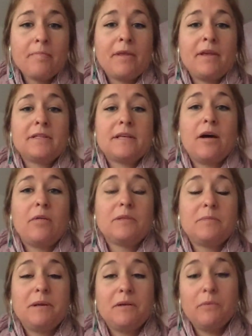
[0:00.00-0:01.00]
It's
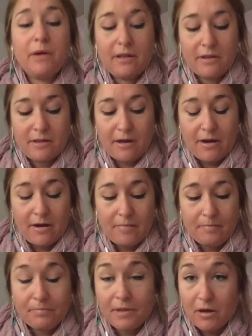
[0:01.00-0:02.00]
helped me with,
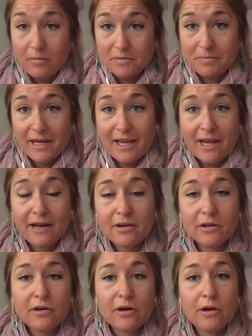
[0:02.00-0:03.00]
helped my hair
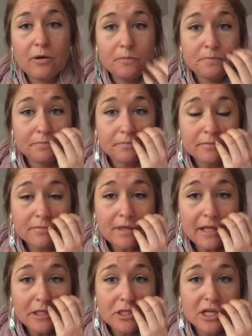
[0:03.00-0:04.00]
grow
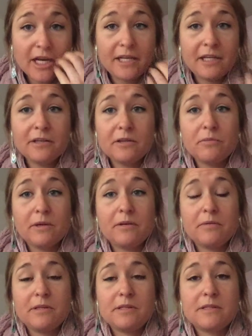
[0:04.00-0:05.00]
shinier when it
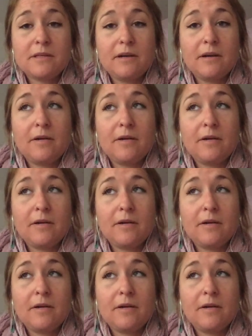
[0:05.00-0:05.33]
was